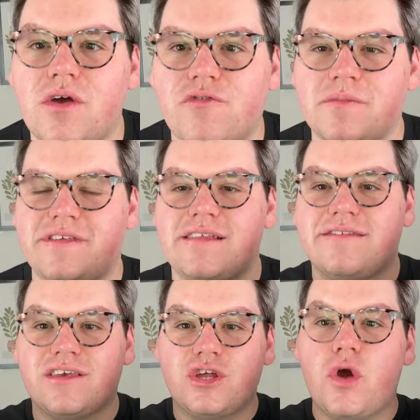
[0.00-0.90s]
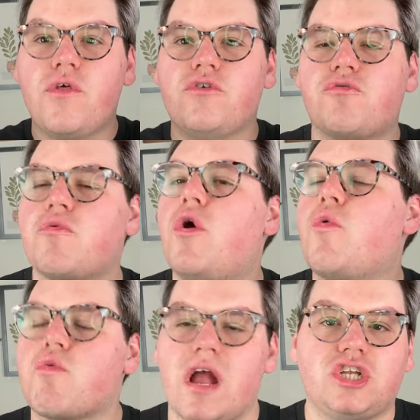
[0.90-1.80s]
from Scentsy. You know, those real
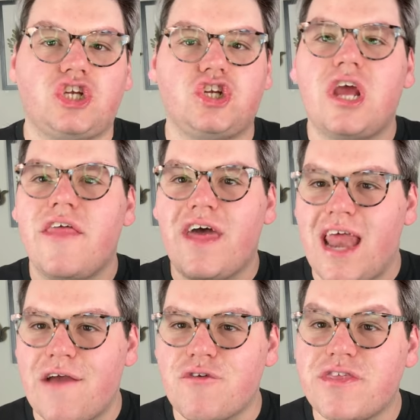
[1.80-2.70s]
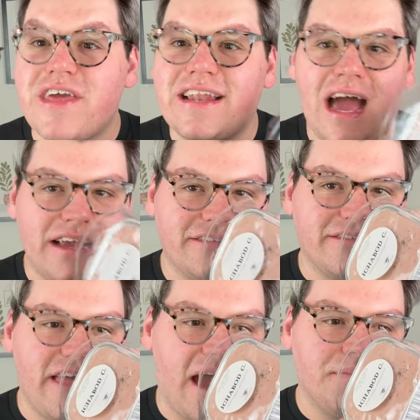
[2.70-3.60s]
rich, that everything nice,
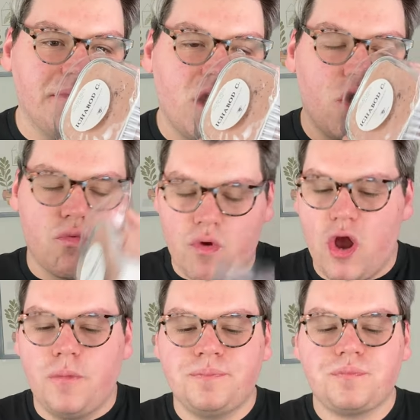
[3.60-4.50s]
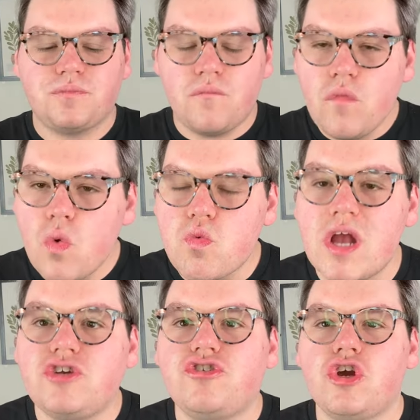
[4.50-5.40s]
that real
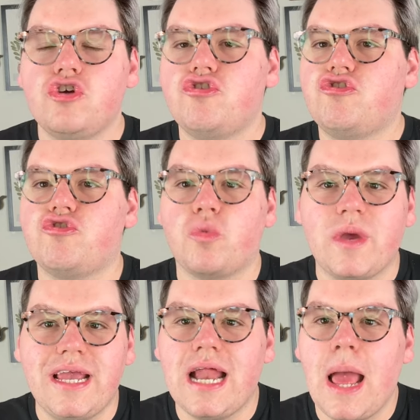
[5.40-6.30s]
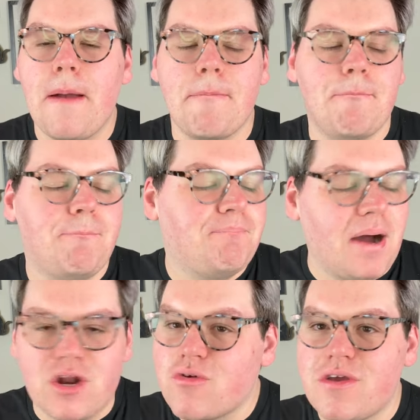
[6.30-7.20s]
rich, sweet,
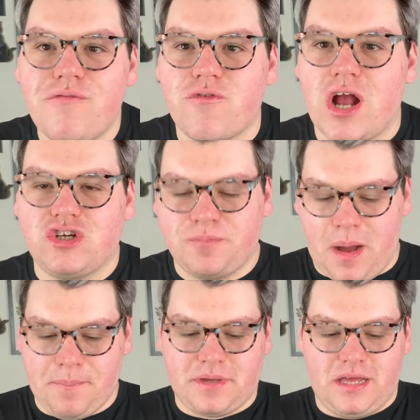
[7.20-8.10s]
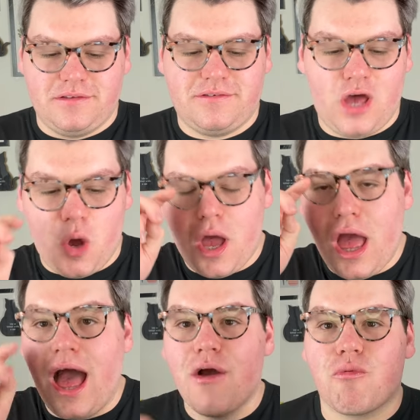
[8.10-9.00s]
buttery, fresh pumpkin. So
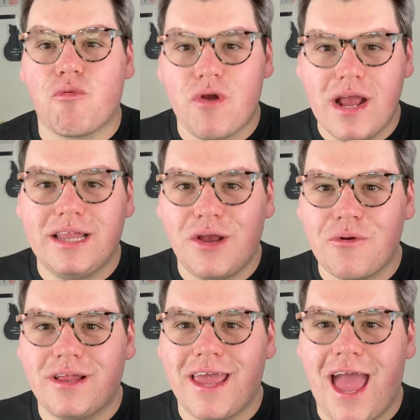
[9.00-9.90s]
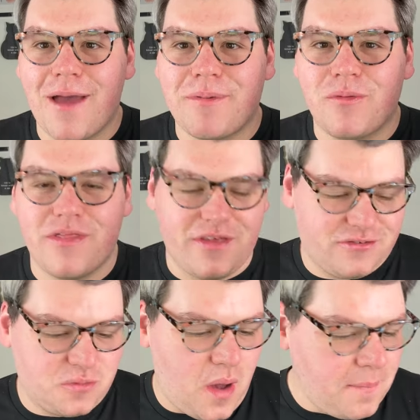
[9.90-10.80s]
really, really happy with
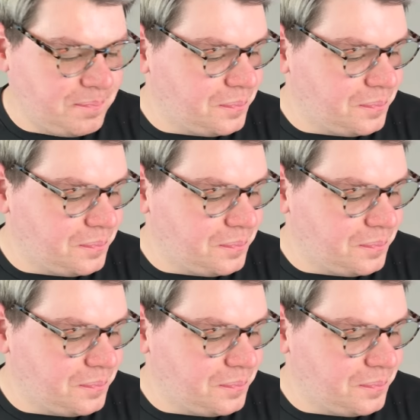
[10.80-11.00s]
this one.